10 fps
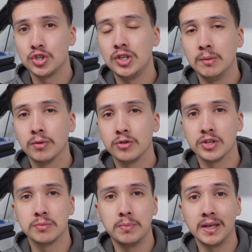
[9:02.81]
cheaper
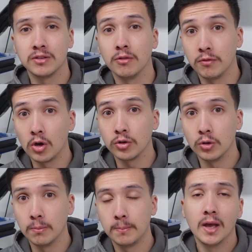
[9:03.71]
just based on
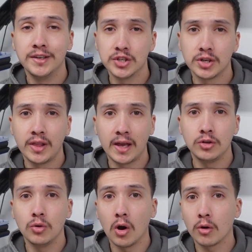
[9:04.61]
volume. Addition to that,
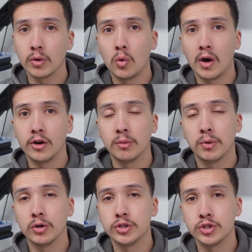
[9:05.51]
you are required to
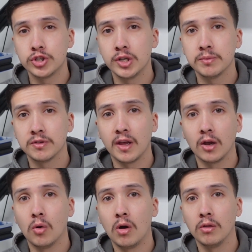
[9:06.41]
purchase chips that
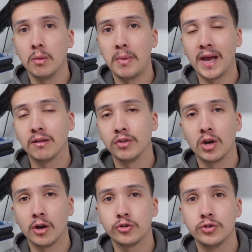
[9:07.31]
go on the back of the
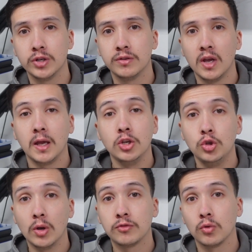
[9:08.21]
cartridges, and you
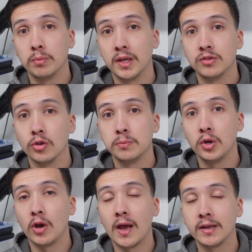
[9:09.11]
do have to replace those
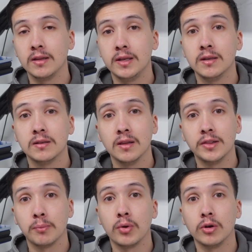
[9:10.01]
periodically to
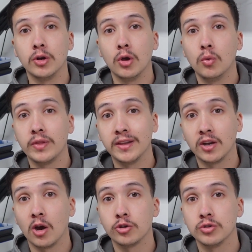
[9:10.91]
let the printer know that the
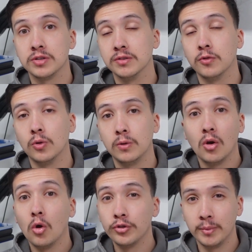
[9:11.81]
cartridge is full.
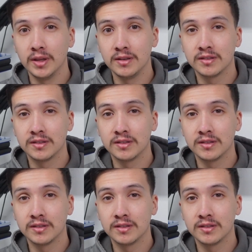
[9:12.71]
Ultimately, to